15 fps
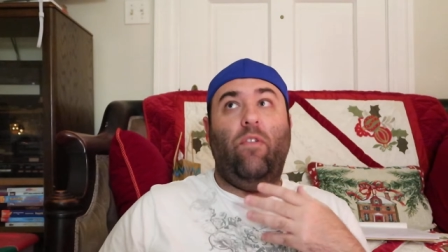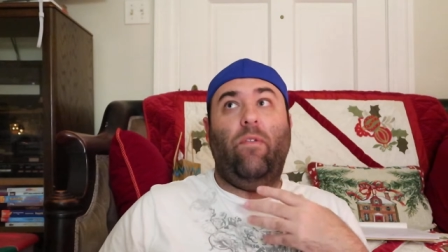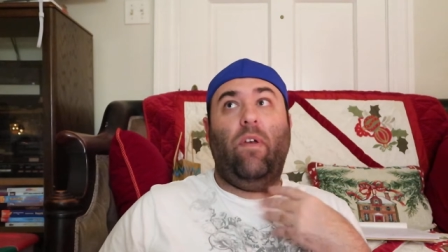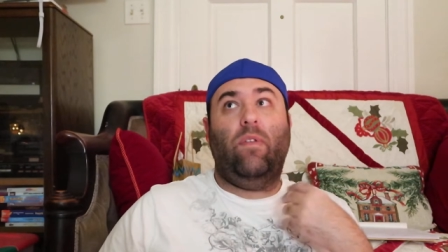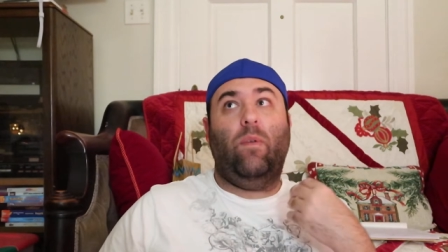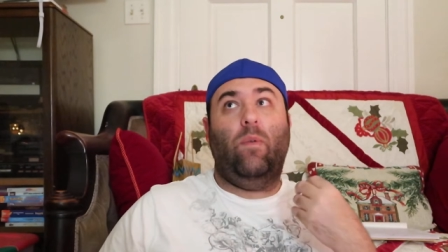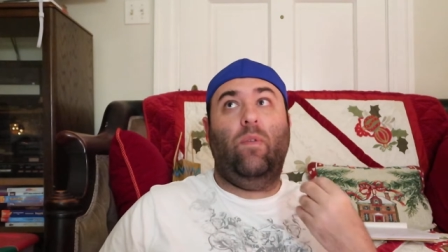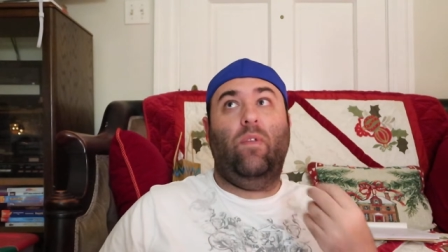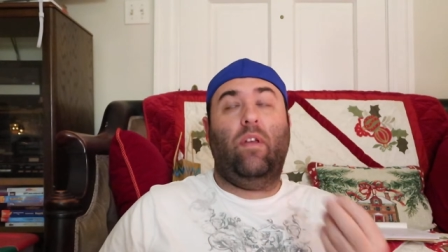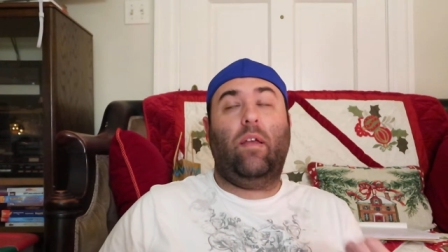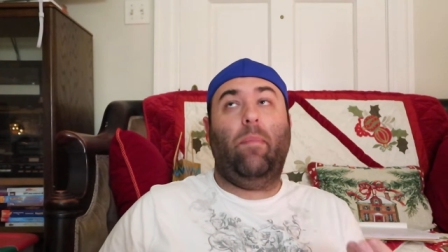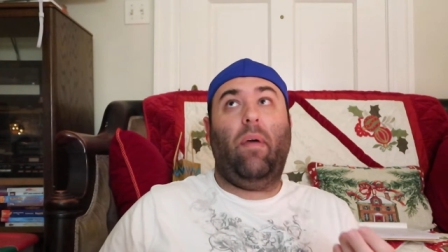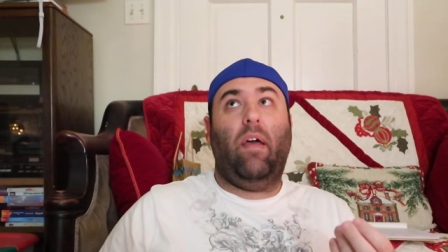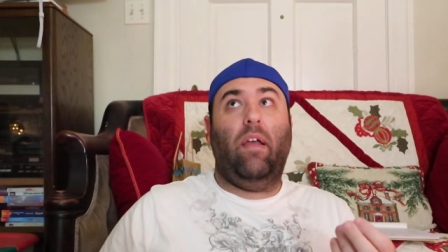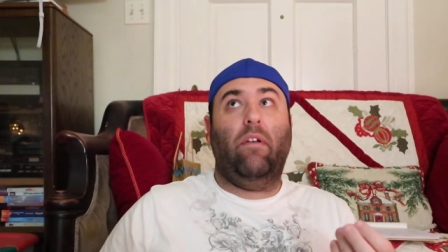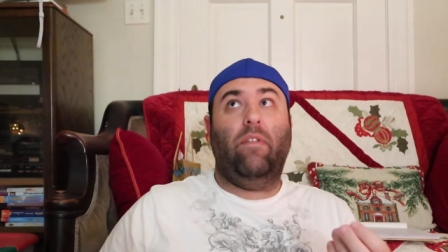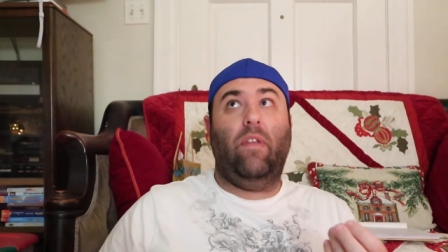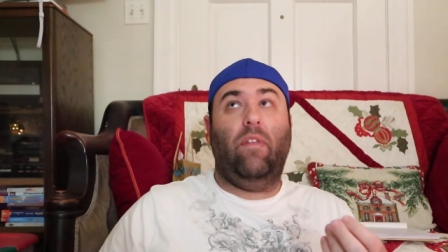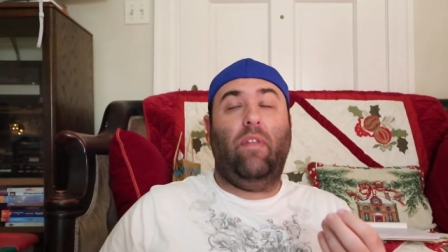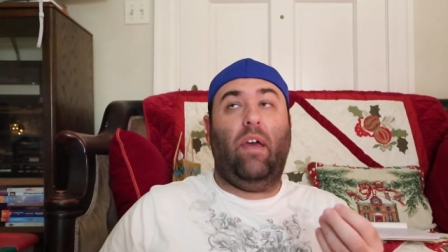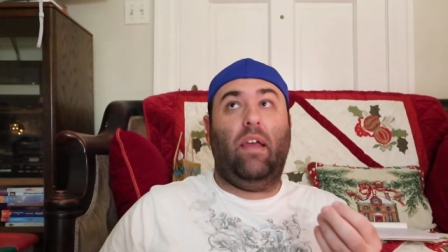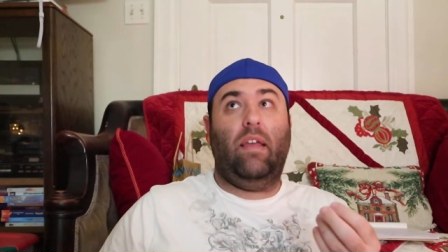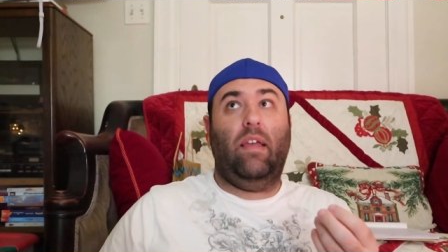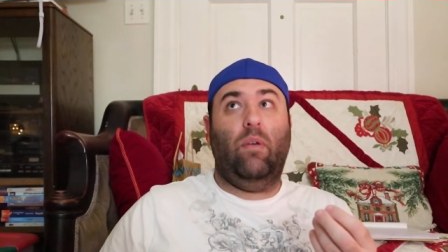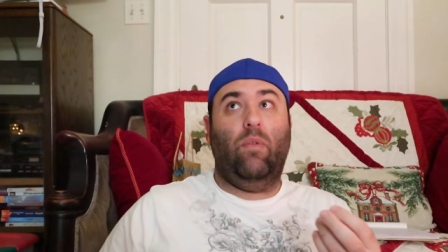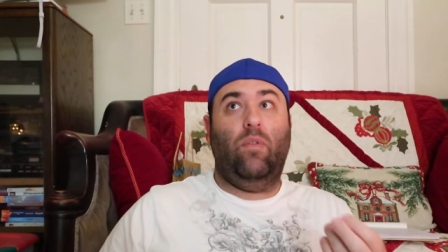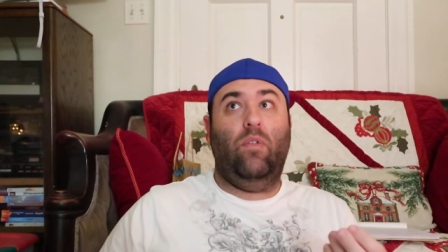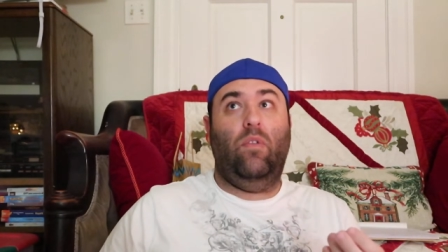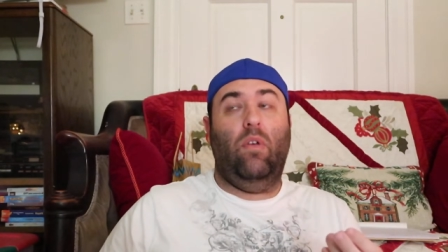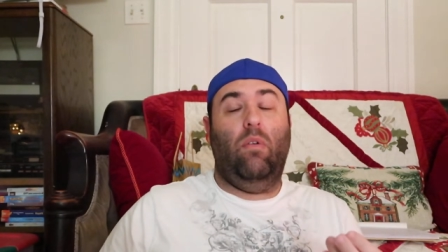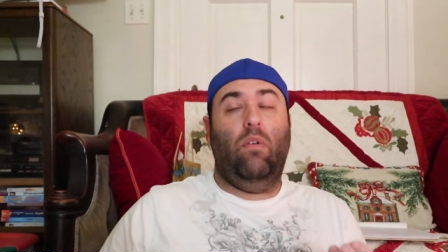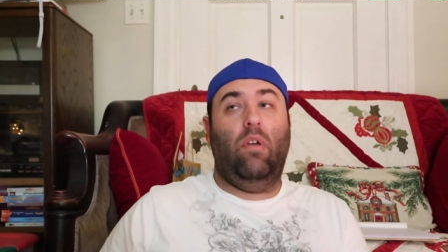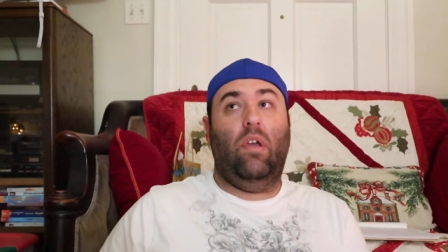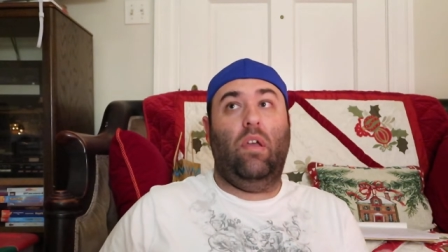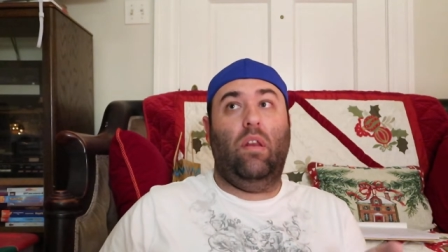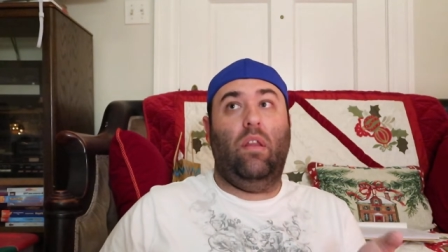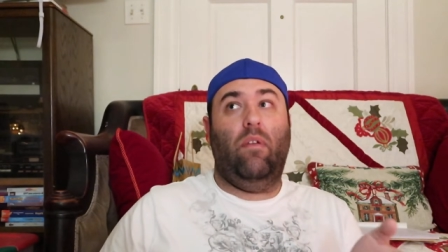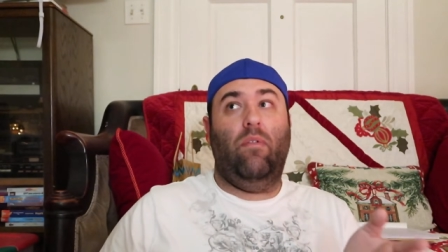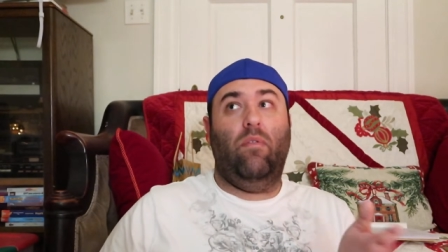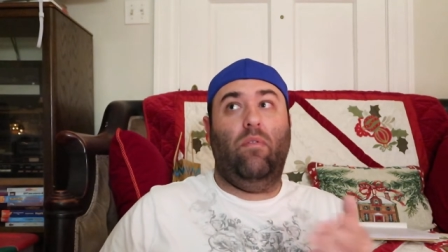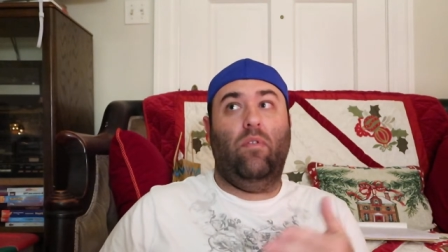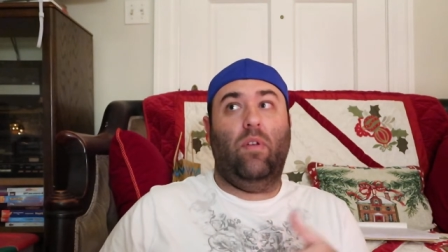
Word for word: she felt so sick about everything that he was doing in